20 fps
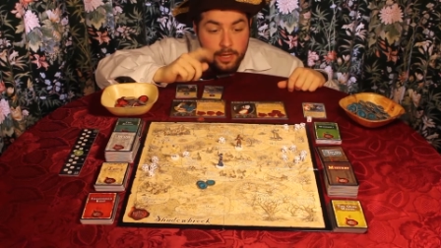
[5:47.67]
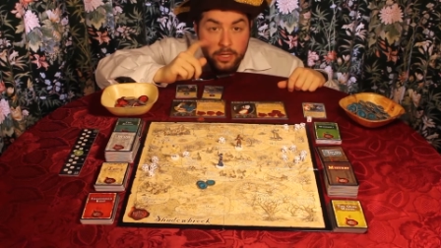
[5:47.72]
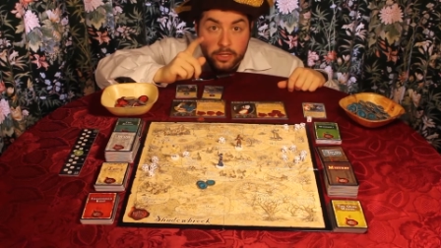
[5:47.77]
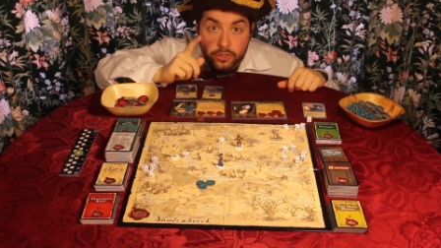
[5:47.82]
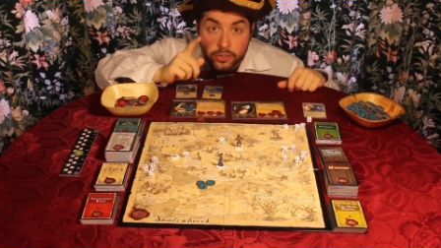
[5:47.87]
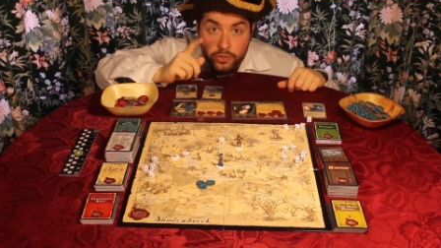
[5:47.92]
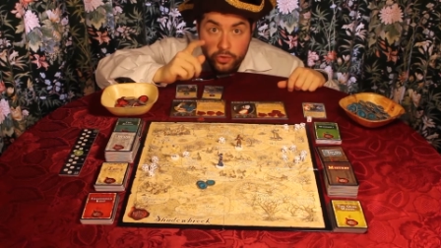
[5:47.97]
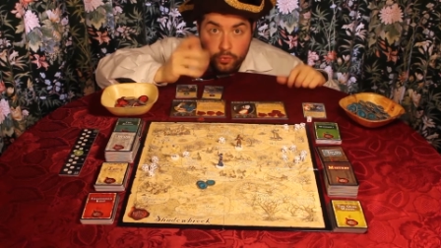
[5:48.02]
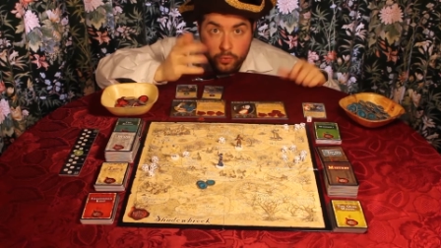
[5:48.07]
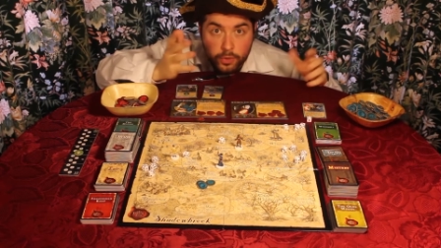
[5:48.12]

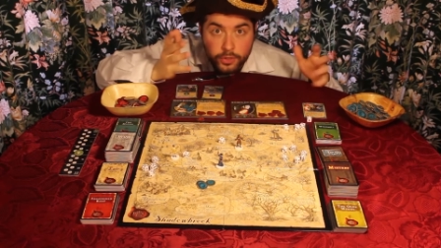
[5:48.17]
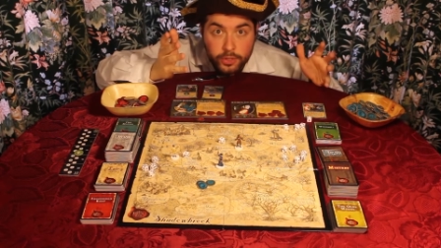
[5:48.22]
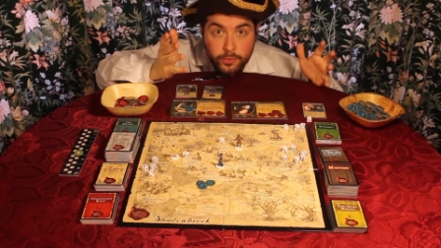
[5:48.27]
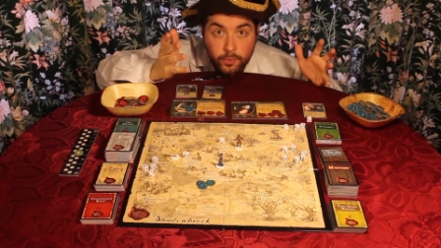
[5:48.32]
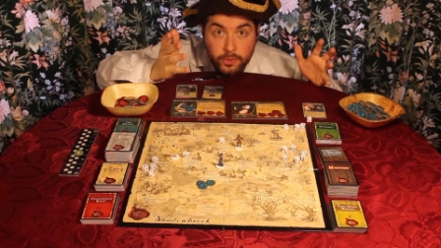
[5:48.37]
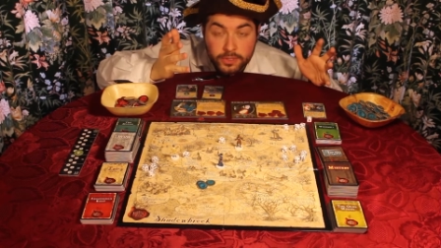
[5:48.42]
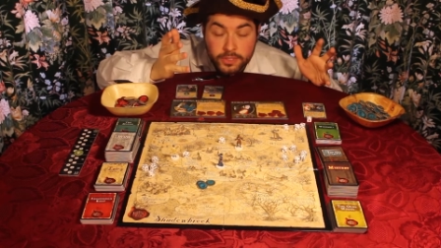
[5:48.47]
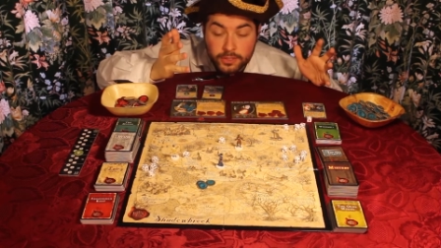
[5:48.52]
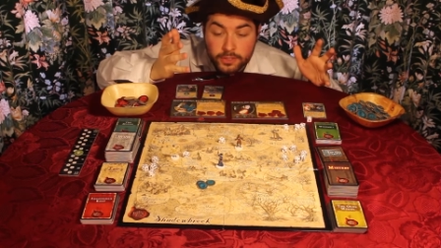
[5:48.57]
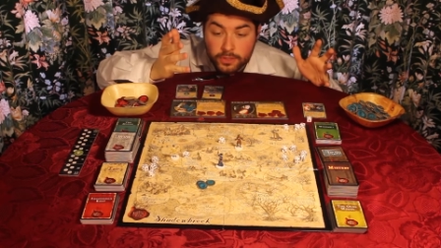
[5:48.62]
So what do you
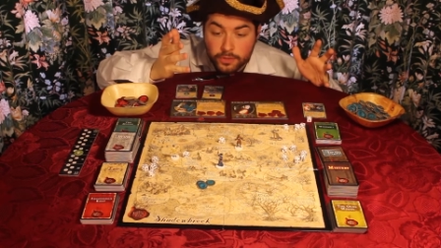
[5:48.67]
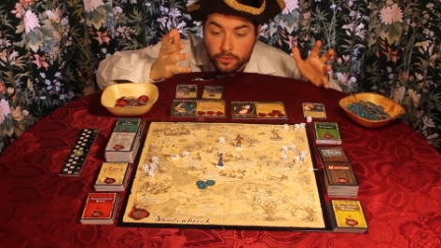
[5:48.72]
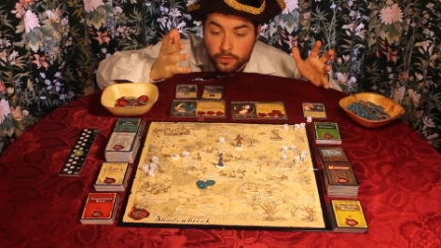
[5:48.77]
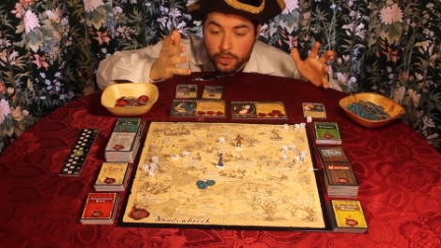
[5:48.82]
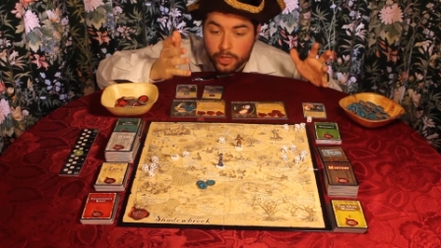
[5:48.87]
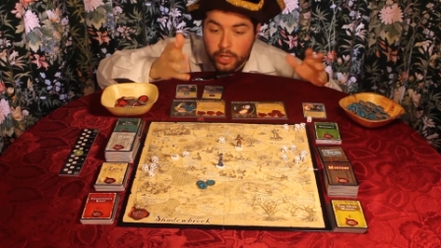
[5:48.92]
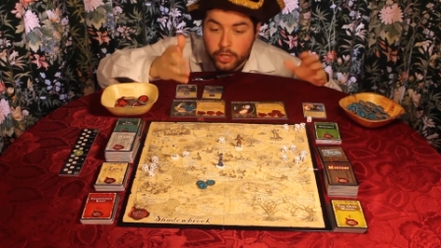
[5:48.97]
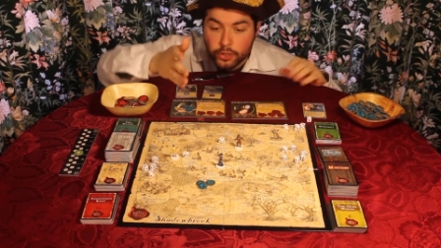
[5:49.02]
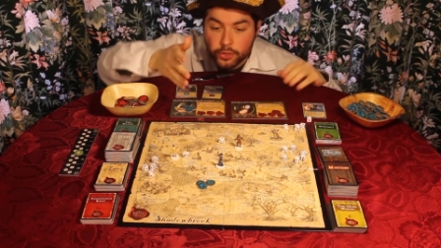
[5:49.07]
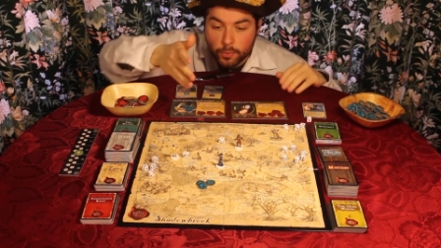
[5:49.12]
want to do? Do
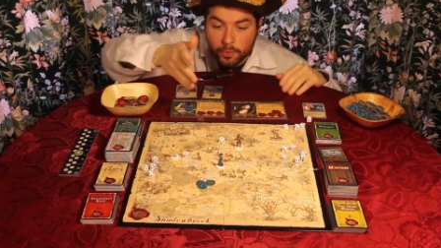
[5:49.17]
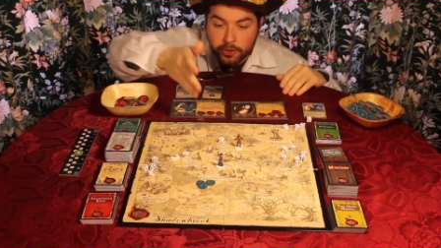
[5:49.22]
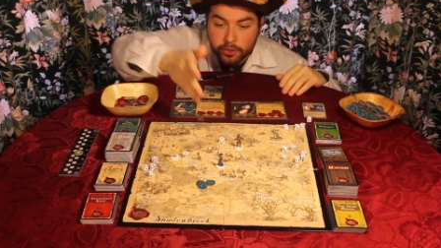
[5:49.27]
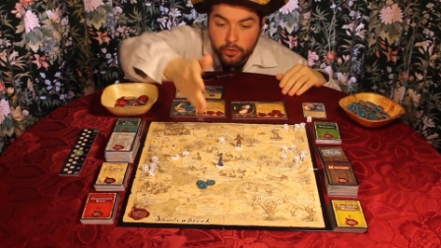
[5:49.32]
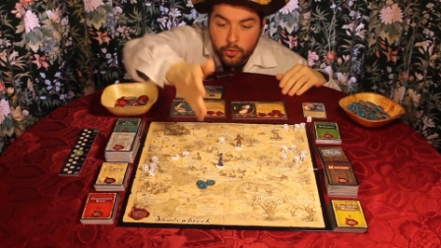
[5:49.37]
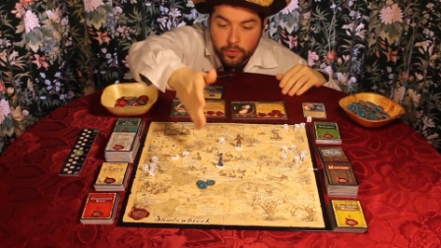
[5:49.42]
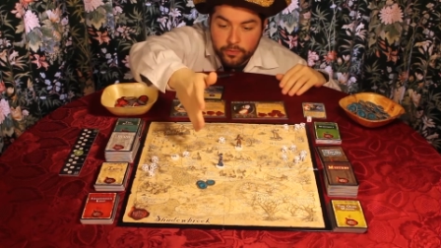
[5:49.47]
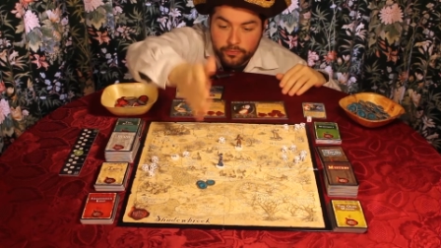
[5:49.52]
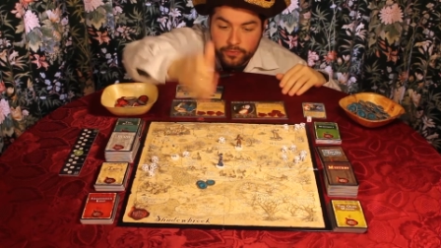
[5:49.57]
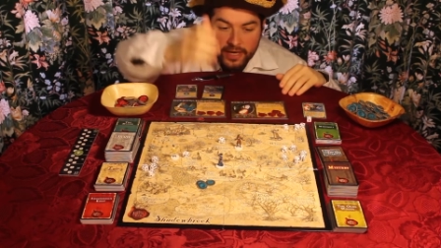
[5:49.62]
you want to
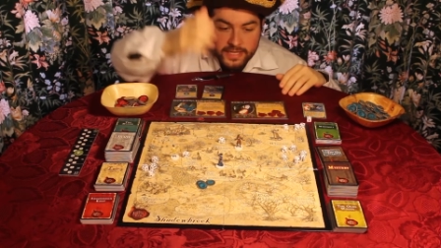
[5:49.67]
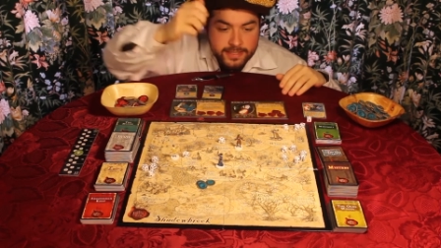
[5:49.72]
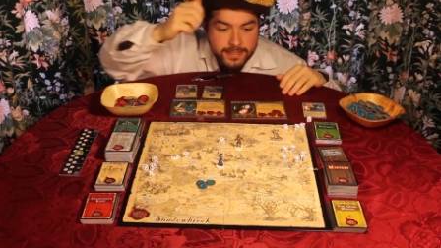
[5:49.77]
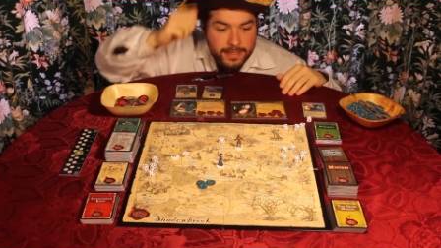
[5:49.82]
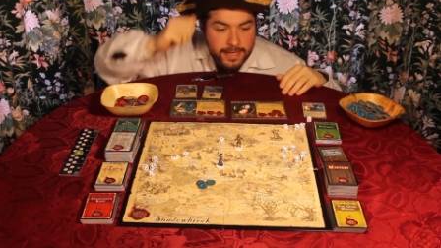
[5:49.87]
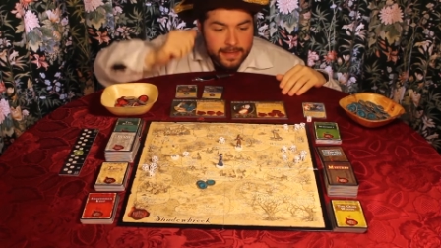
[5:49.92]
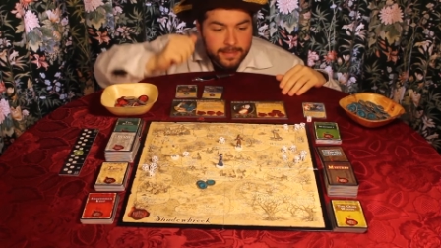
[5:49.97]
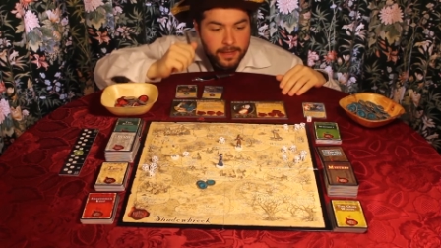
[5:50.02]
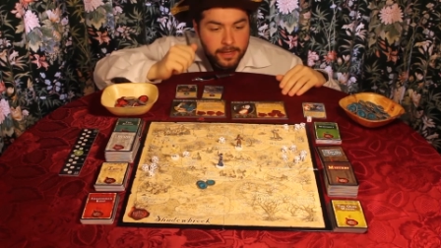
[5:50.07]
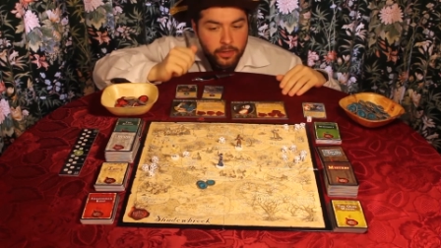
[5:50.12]
go
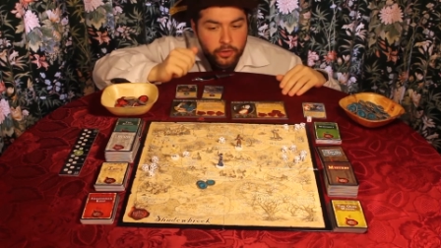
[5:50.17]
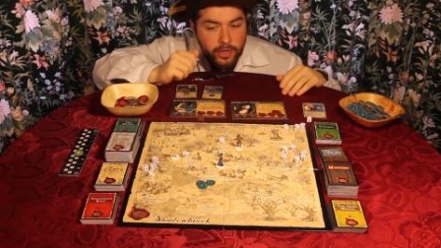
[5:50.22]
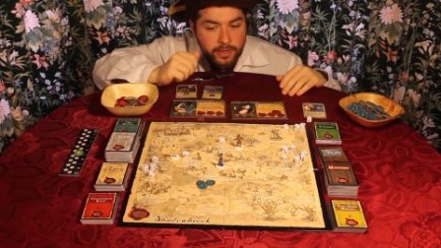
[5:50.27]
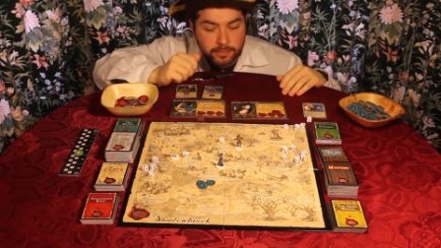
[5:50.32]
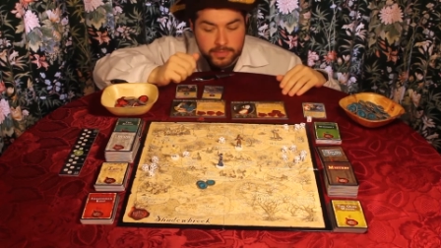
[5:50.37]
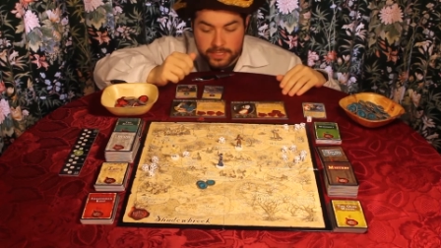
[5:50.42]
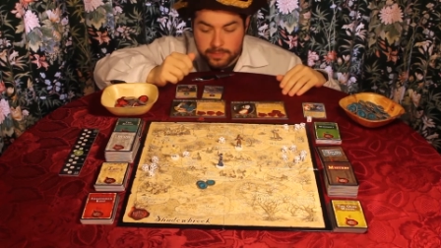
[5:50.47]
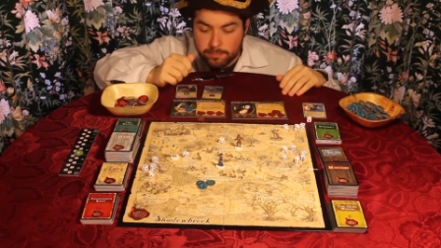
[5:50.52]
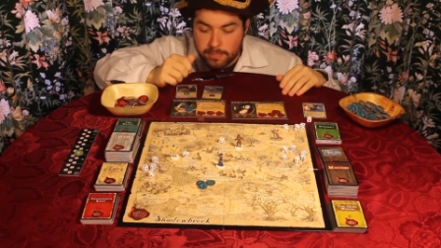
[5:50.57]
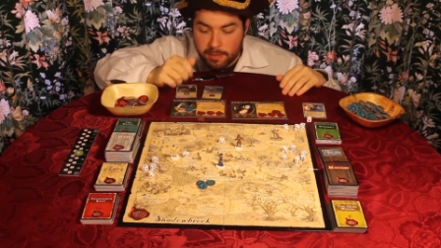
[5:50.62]
investigate that crime
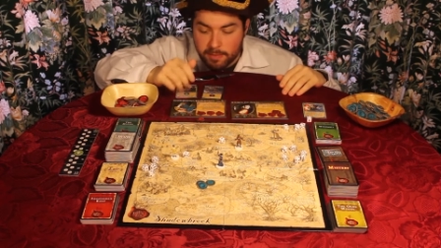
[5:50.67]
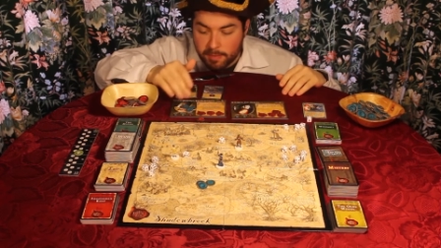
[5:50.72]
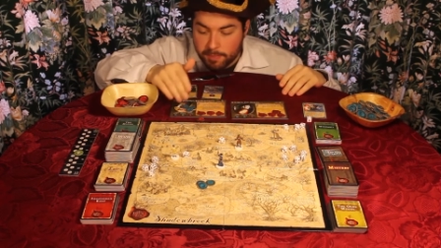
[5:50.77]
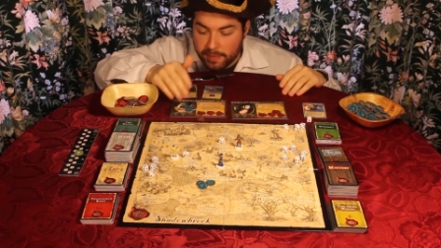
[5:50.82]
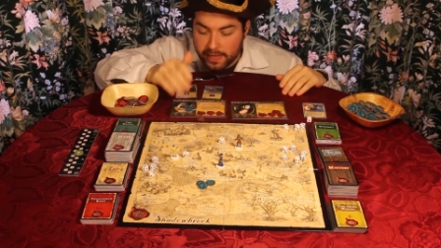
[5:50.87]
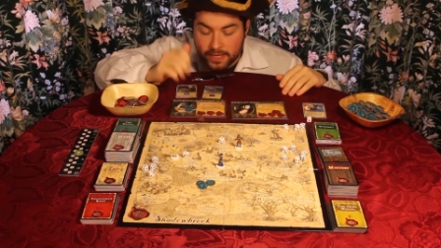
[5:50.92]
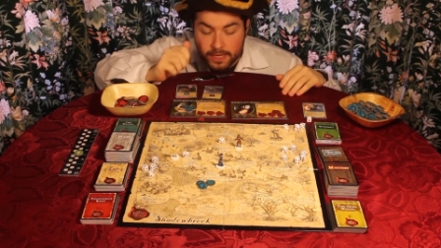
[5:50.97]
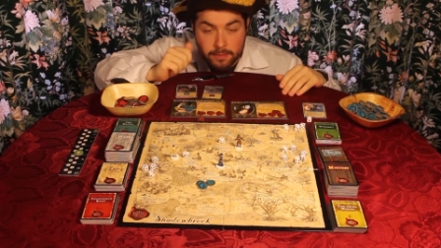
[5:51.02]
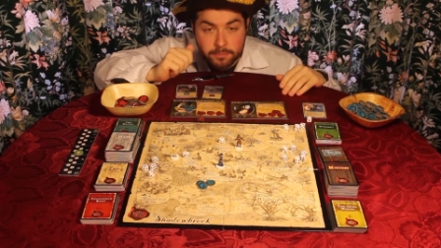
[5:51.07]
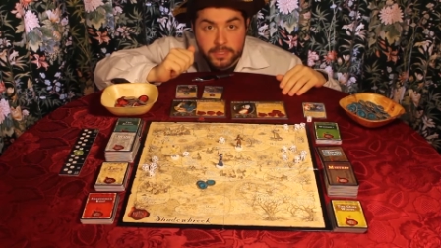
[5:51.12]
scene? Maybe
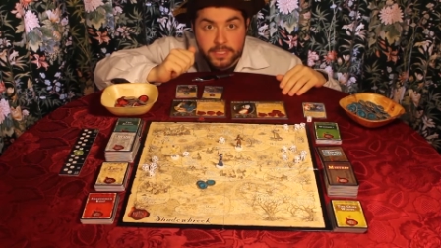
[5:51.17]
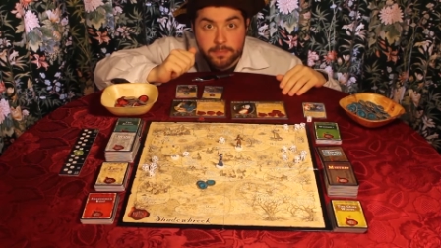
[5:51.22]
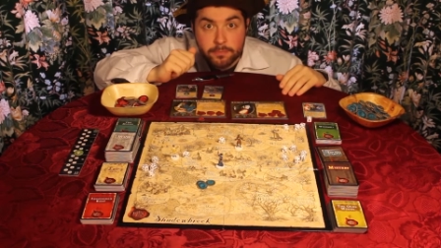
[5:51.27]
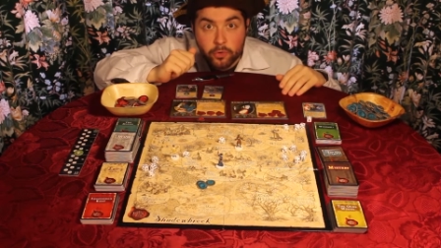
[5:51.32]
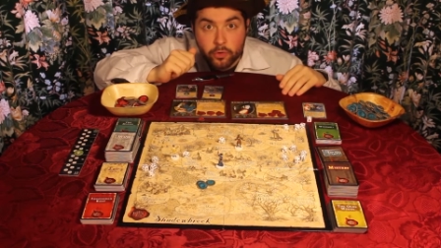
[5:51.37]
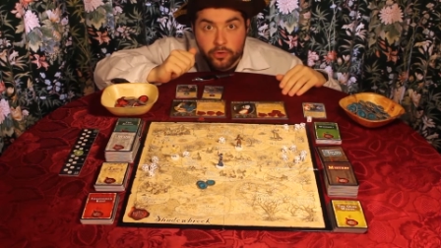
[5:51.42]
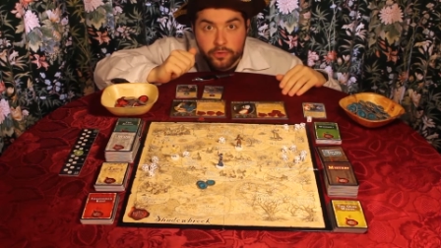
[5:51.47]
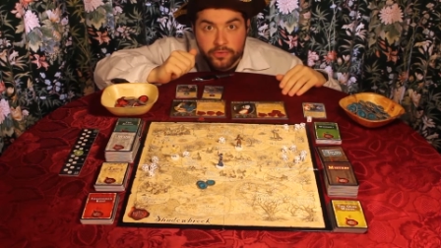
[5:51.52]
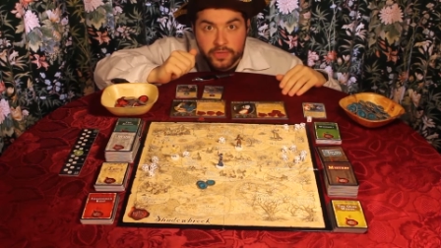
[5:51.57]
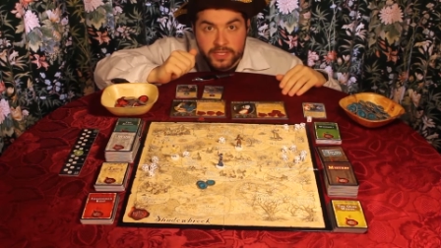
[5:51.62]
pick up some
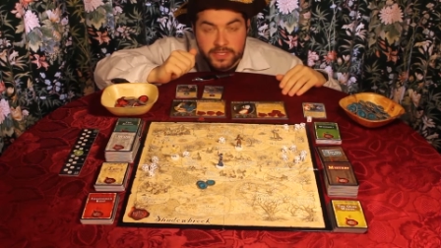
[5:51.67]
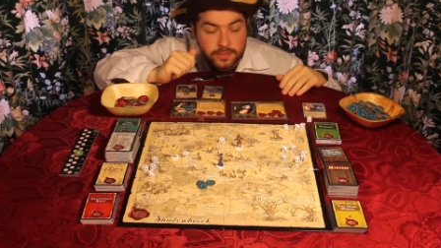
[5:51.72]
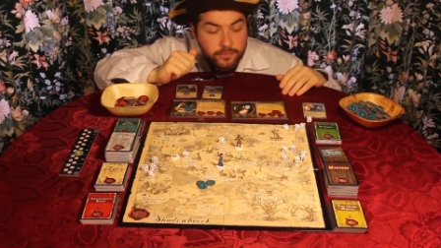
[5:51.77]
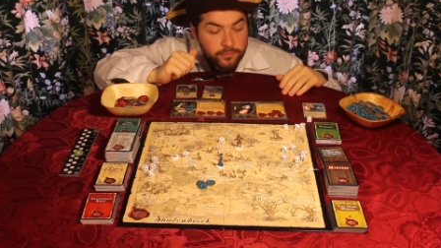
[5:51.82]
more of this